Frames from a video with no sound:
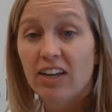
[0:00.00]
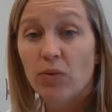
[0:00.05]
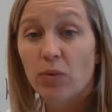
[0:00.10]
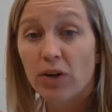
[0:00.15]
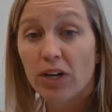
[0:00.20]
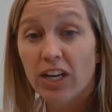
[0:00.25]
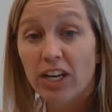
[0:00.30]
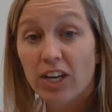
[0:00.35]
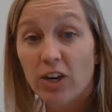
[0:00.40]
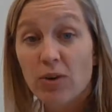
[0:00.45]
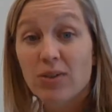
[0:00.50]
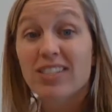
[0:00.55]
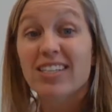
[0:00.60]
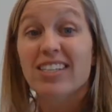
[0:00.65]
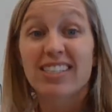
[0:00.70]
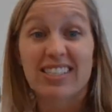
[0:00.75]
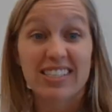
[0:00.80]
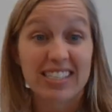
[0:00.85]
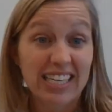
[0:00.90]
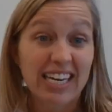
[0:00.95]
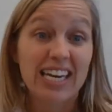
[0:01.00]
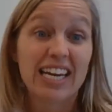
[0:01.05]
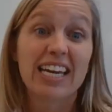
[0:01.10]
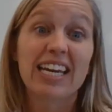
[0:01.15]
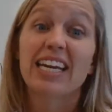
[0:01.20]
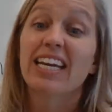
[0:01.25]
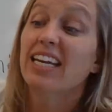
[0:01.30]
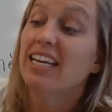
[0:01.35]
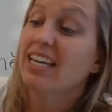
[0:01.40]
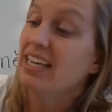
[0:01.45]
we're going to use a
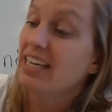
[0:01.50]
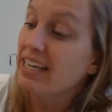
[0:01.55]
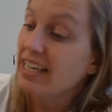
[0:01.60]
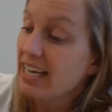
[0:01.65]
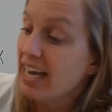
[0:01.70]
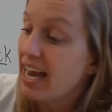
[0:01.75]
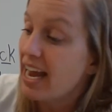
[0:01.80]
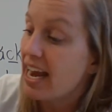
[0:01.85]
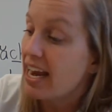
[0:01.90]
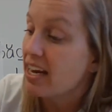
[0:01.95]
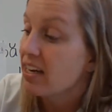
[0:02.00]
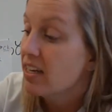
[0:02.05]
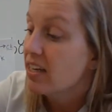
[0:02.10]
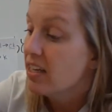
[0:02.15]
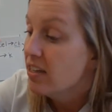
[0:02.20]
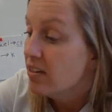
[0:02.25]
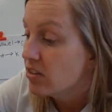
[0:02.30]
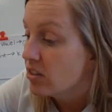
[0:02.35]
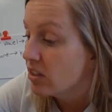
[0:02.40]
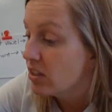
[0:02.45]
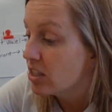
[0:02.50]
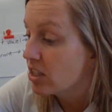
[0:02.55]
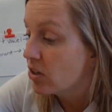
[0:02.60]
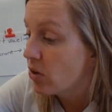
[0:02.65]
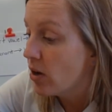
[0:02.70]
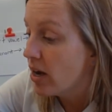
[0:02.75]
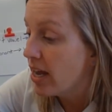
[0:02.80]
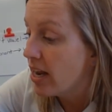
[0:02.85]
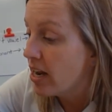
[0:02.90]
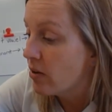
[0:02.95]
CK. So let's go
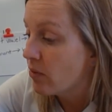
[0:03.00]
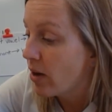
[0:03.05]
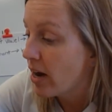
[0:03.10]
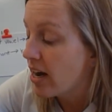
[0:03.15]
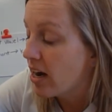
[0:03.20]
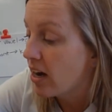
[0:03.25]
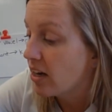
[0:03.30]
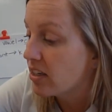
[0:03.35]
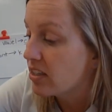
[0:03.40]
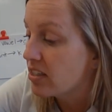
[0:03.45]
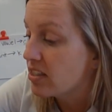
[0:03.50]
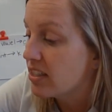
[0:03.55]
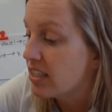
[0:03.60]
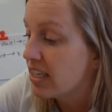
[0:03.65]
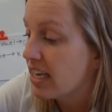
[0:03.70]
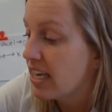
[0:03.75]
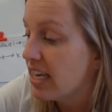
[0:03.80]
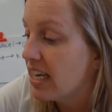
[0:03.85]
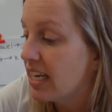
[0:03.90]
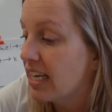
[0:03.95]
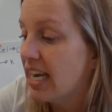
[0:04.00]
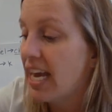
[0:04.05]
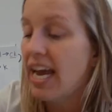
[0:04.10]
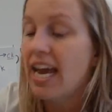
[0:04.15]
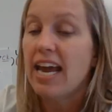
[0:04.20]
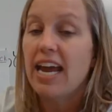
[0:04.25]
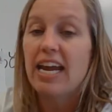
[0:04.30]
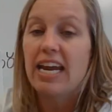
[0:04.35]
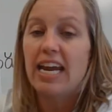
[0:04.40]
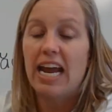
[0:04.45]
ahead and write our
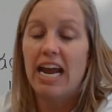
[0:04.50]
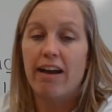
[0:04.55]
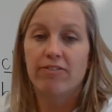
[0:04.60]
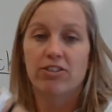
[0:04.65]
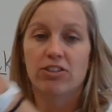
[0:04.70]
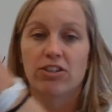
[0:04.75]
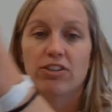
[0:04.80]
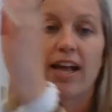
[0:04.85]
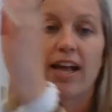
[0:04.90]
CK after